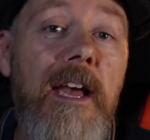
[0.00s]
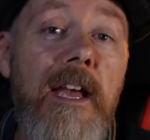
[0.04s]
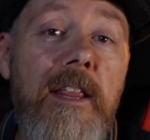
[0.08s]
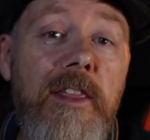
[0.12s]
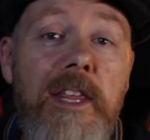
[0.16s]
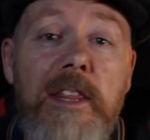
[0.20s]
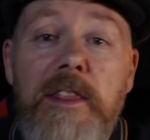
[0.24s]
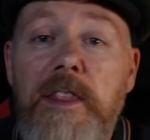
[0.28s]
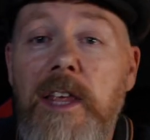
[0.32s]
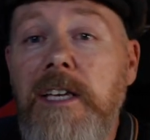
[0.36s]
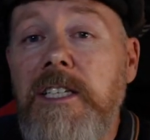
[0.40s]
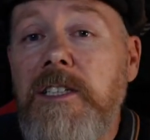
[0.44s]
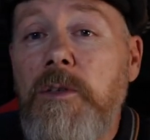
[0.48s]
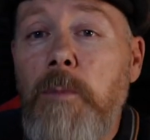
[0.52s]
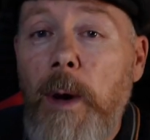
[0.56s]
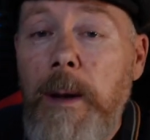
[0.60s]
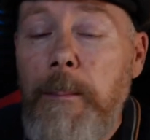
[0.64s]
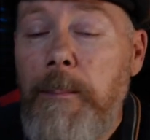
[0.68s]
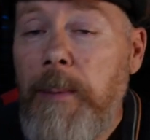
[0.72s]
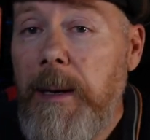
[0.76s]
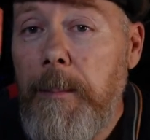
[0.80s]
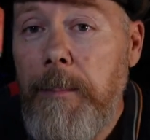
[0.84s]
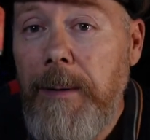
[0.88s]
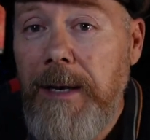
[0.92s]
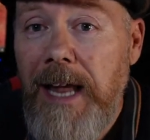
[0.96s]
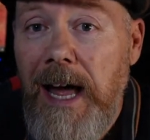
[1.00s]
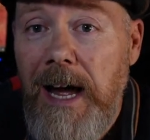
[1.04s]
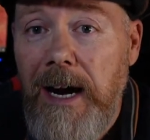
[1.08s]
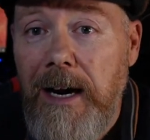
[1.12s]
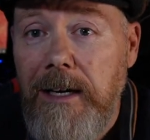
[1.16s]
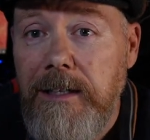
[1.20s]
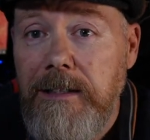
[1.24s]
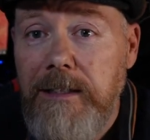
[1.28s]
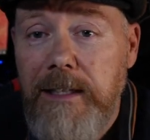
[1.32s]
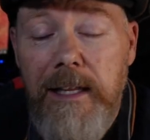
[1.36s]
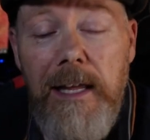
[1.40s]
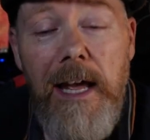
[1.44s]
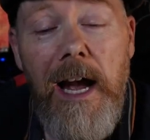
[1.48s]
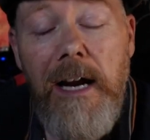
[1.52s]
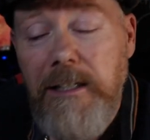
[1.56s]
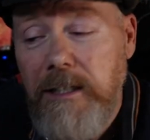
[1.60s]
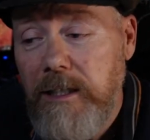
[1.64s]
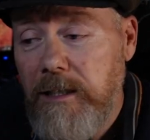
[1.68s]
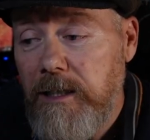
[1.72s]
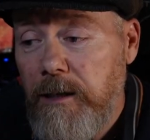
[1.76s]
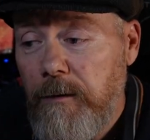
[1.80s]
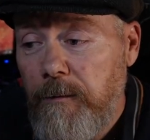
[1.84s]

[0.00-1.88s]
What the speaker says: That's the way people act. They act as